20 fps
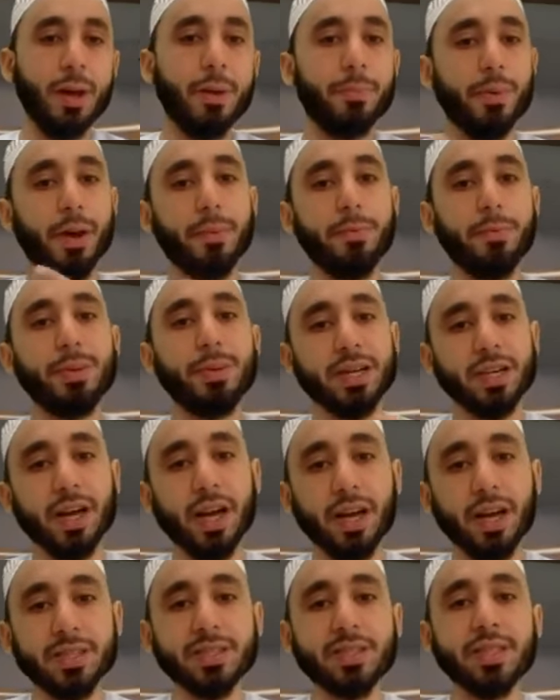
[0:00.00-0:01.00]
but
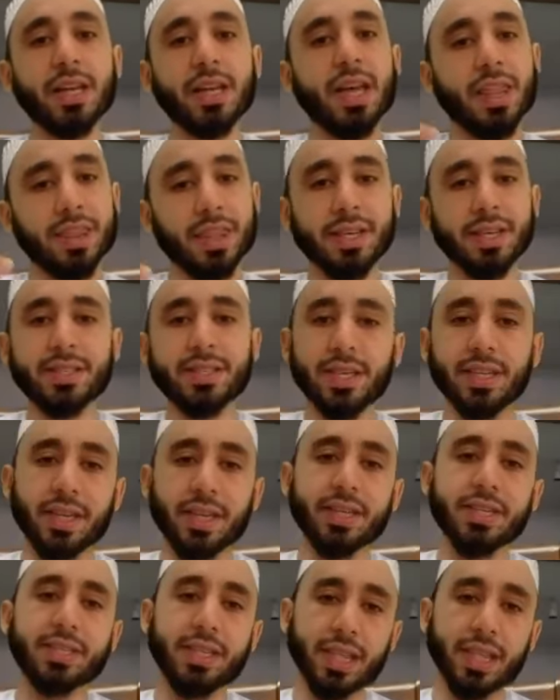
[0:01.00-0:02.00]
because this
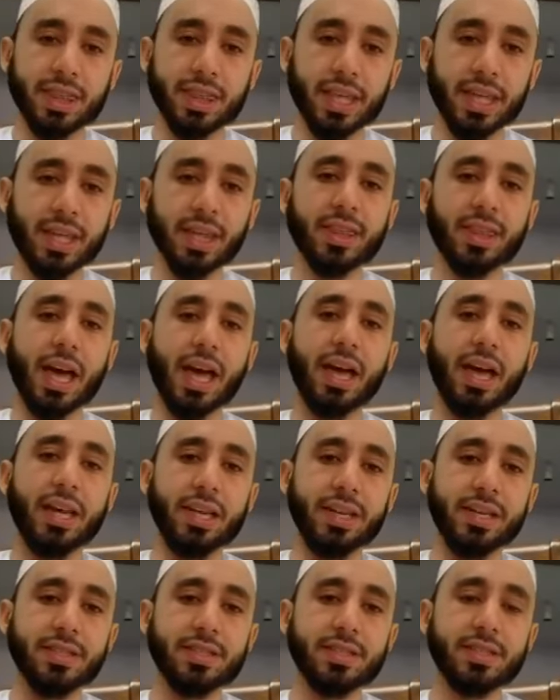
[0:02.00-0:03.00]
is the thing that
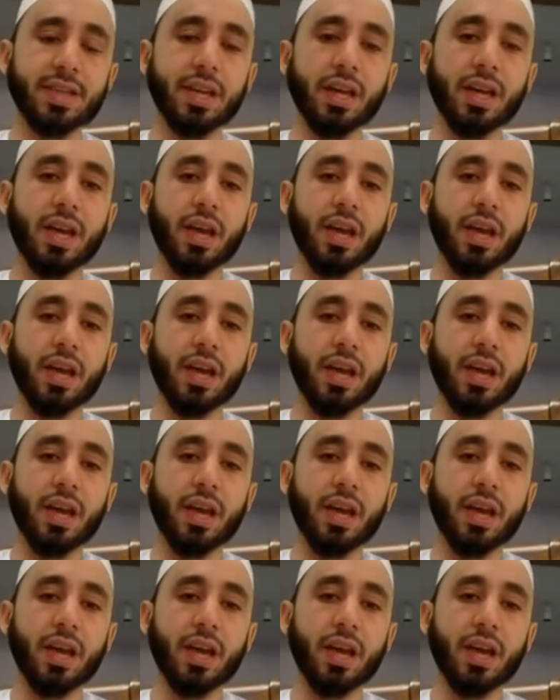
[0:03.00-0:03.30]
is